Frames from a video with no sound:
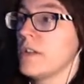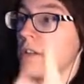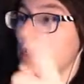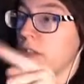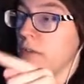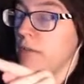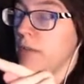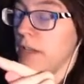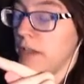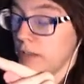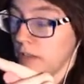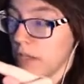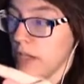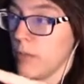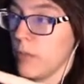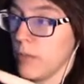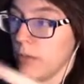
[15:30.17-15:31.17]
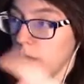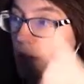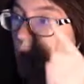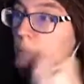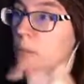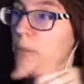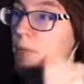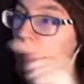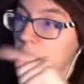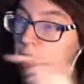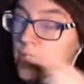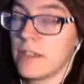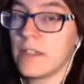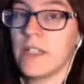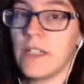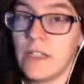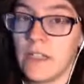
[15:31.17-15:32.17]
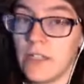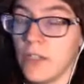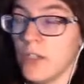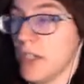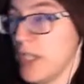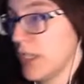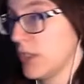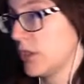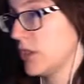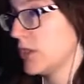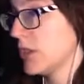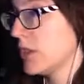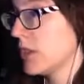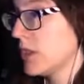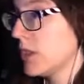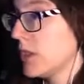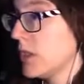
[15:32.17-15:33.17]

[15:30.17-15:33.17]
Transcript: set things up, come back and get the connector,